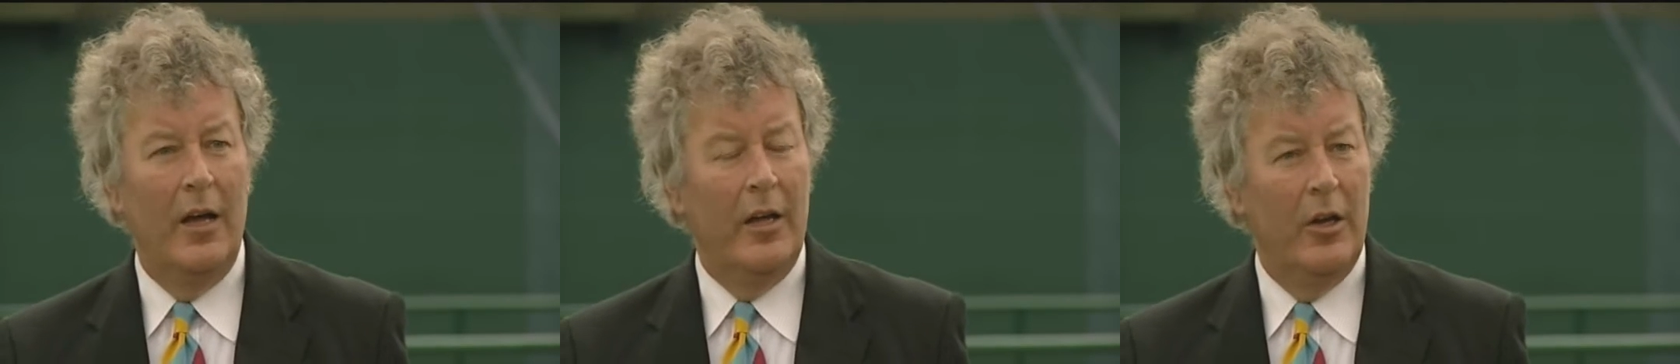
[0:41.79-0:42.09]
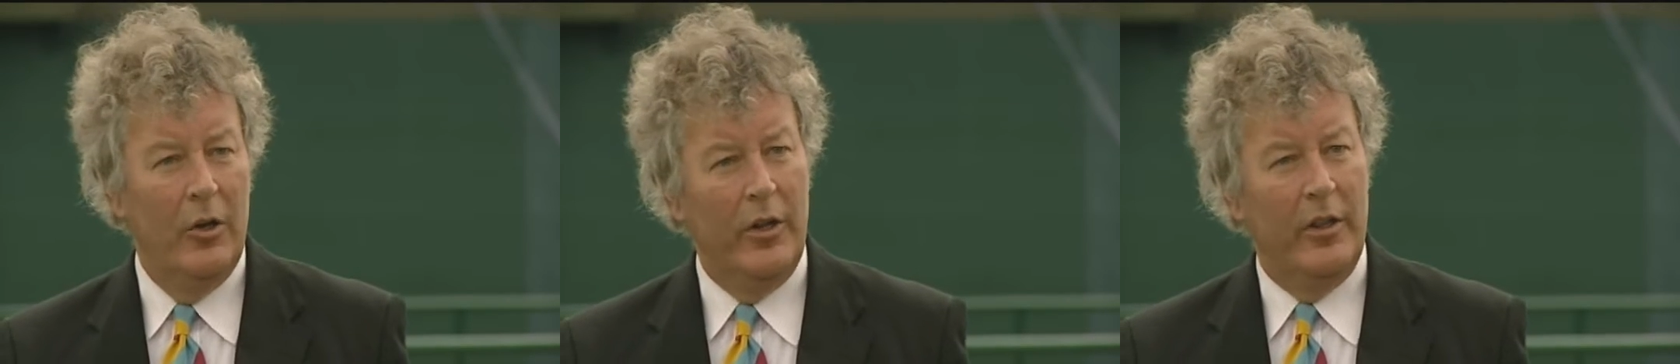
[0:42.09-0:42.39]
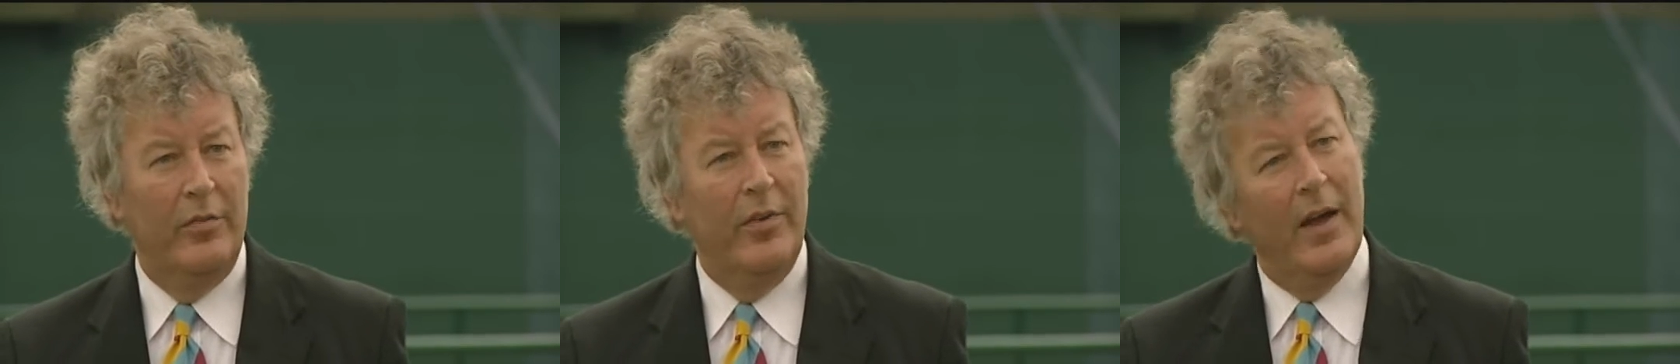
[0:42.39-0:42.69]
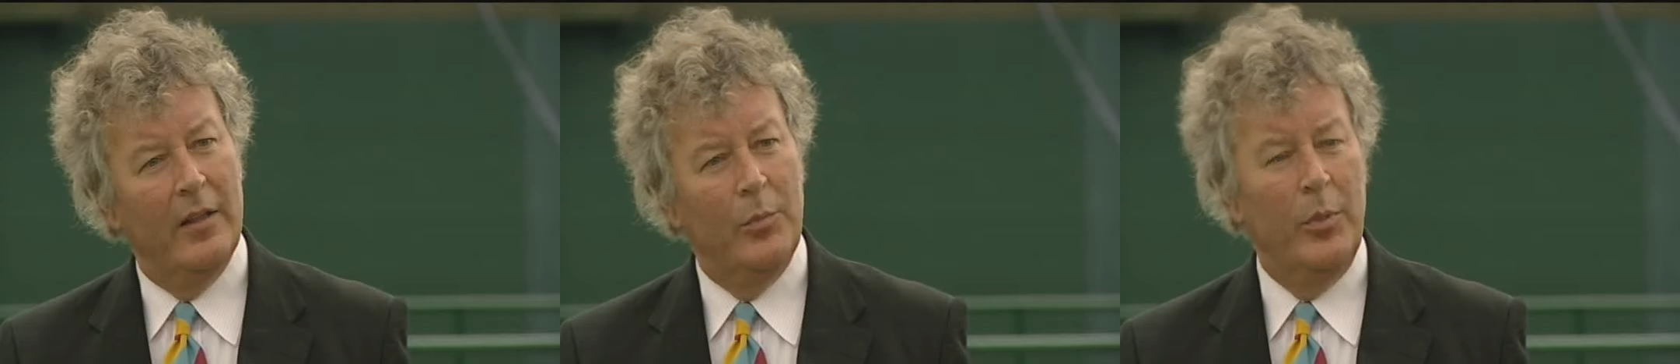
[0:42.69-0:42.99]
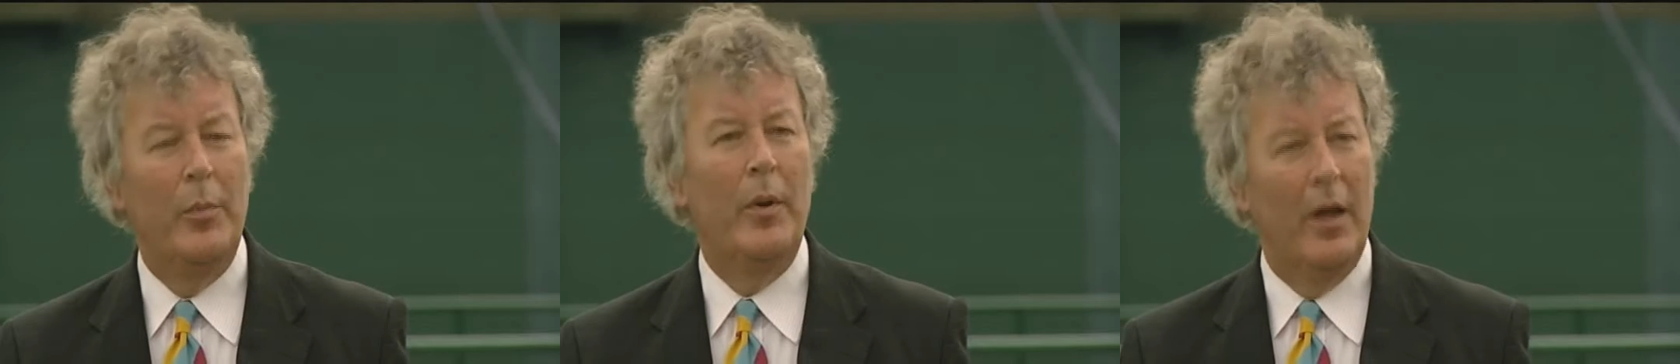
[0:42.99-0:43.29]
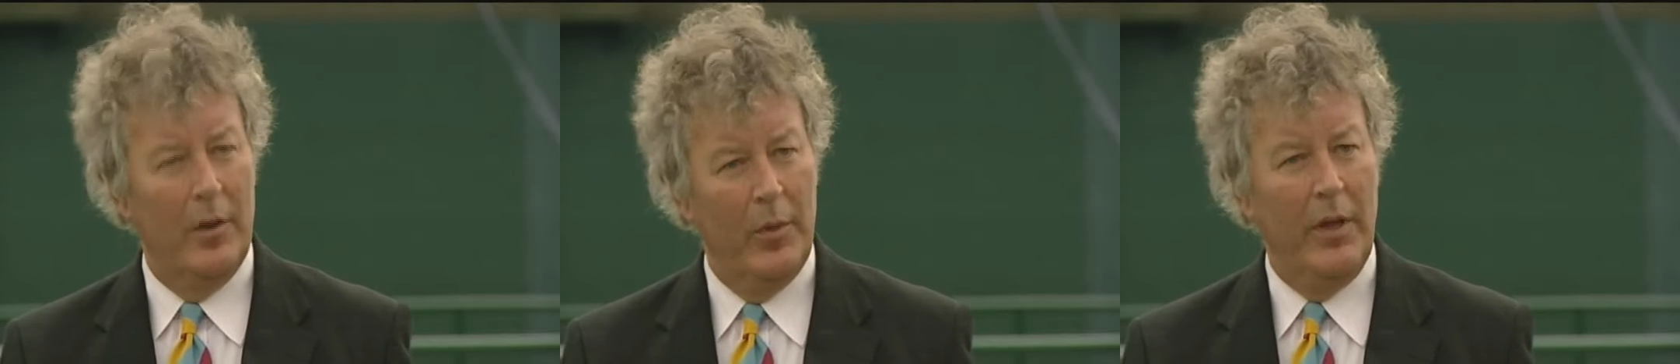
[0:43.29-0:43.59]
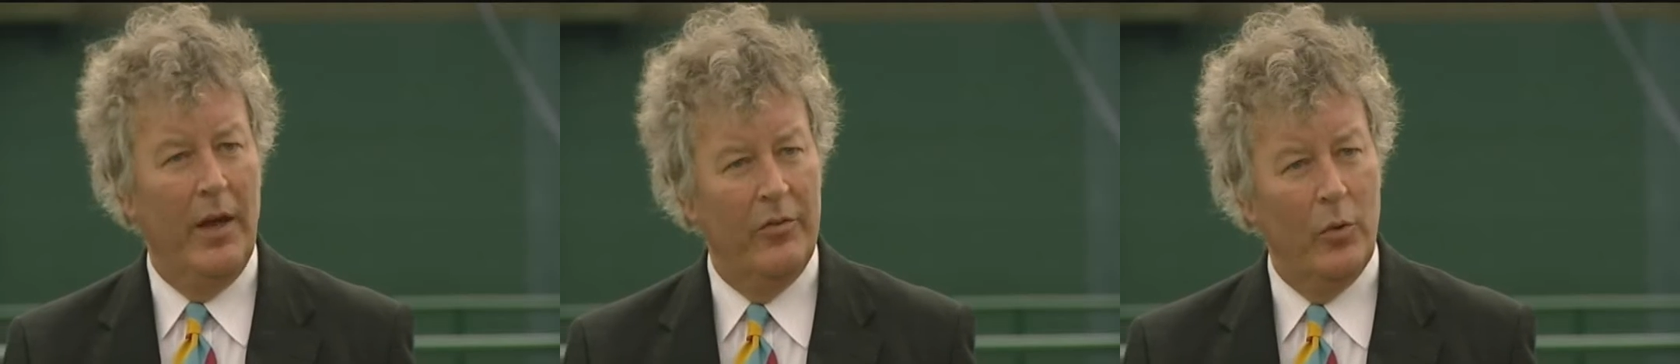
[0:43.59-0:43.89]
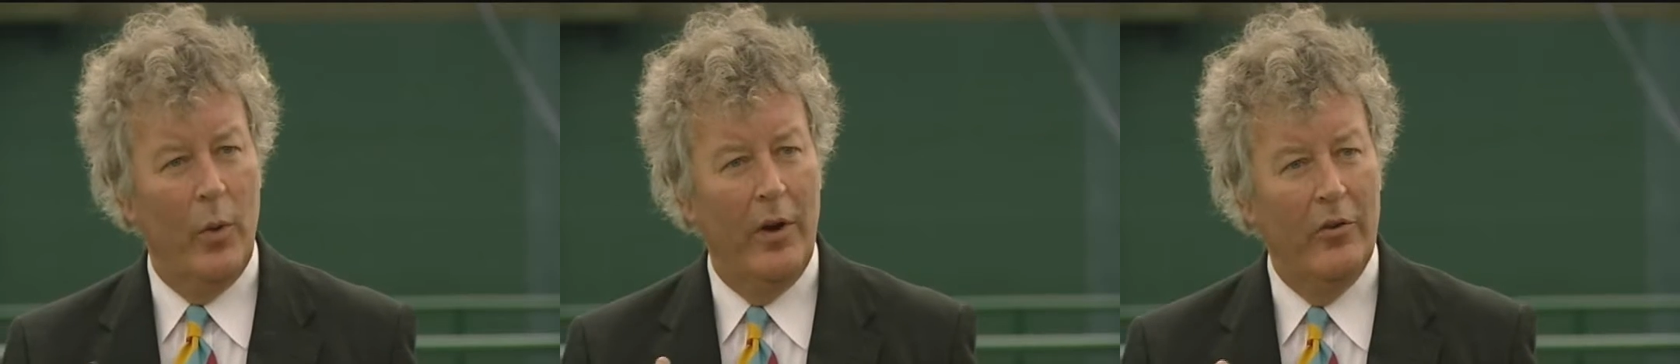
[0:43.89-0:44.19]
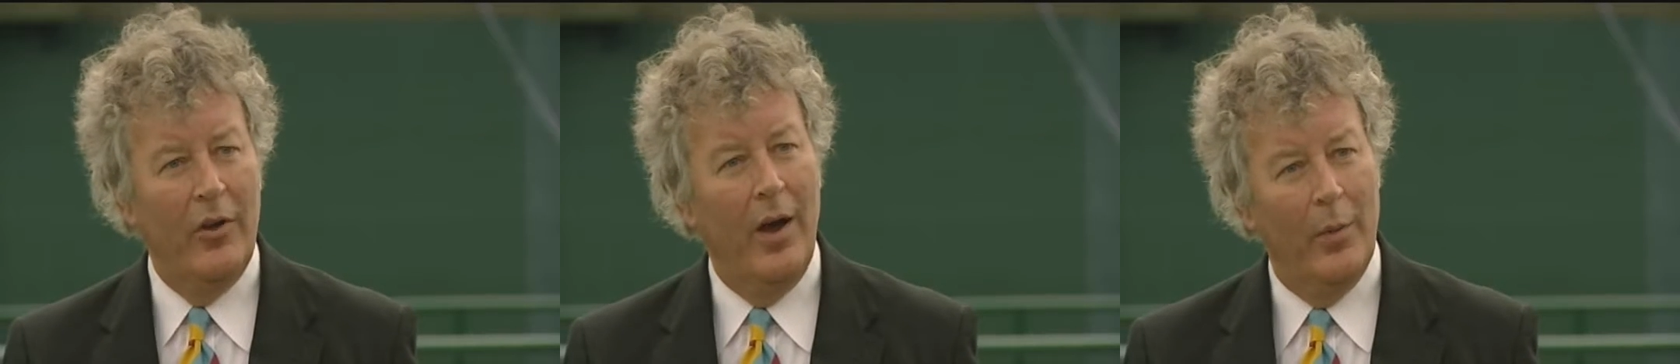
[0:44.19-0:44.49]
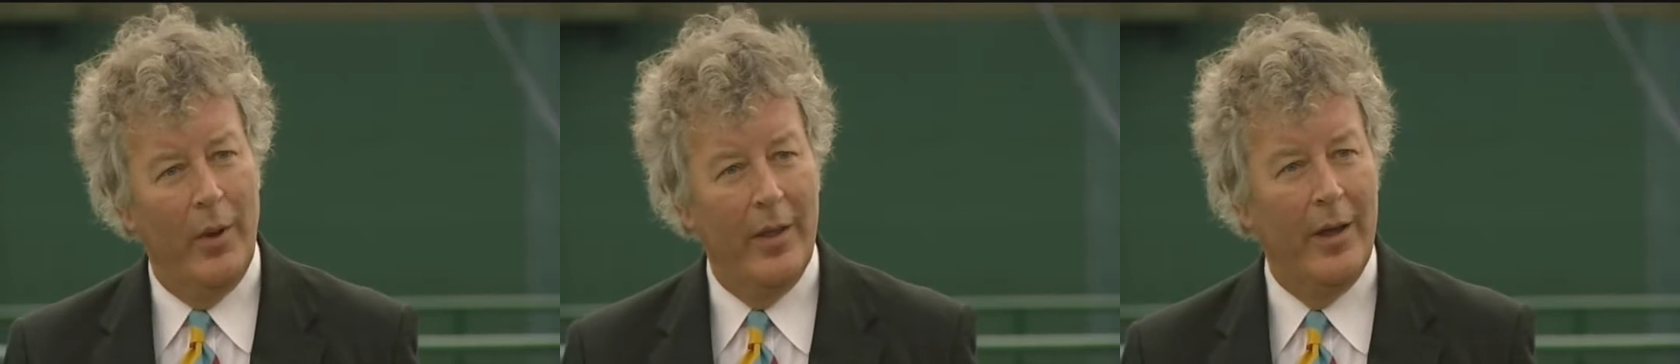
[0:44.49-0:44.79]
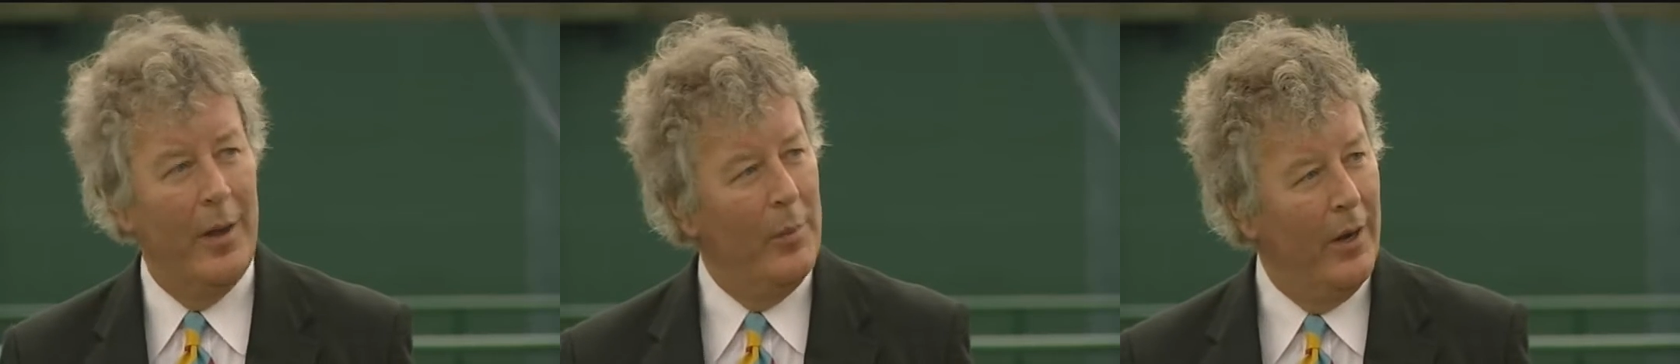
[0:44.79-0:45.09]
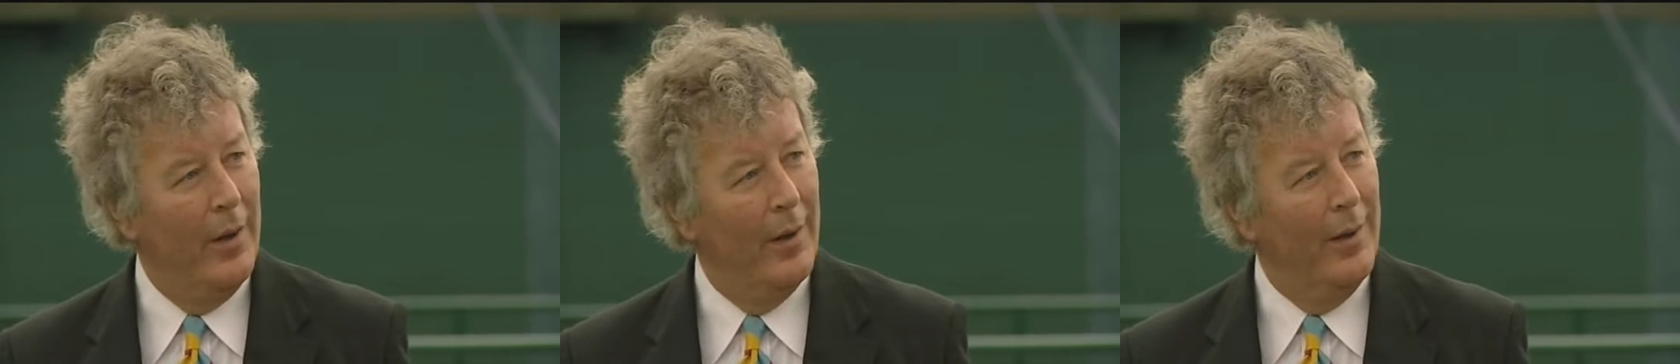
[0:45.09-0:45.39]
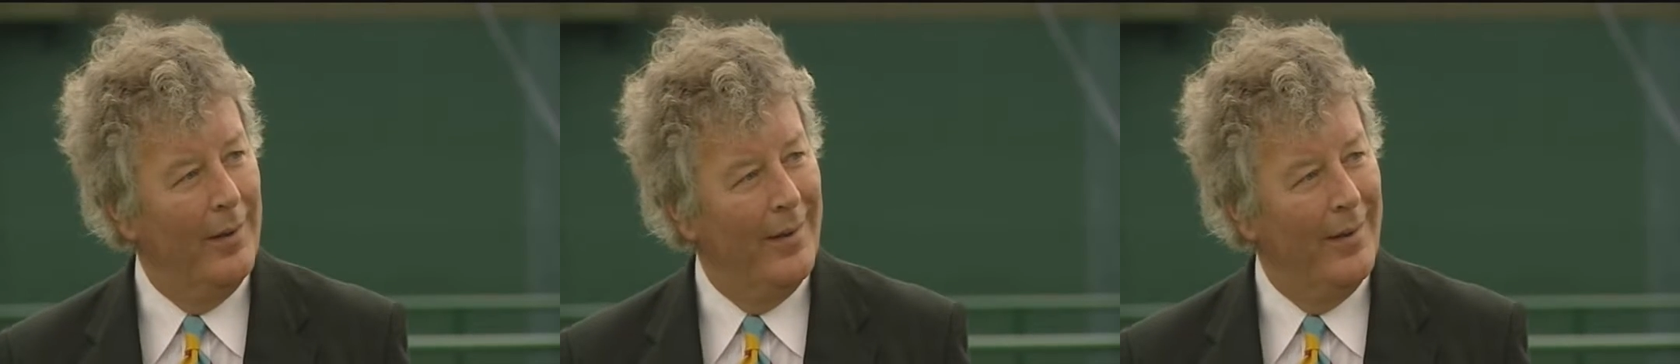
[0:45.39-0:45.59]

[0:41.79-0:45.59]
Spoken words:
including the fact that people like me have to wear a tie when they come in here,